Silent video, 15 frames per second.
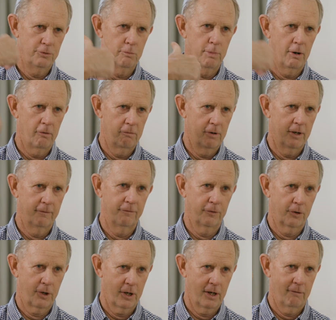you better run
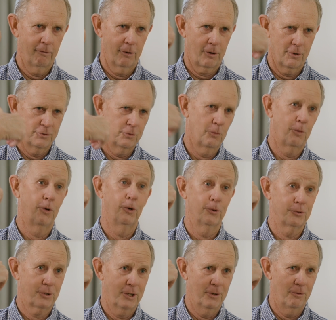for cover because the
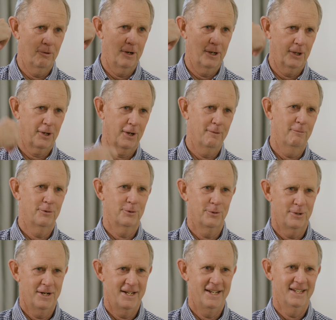world's getting ready to come
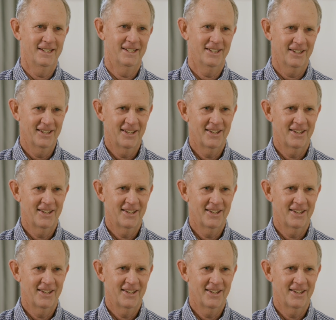to an end.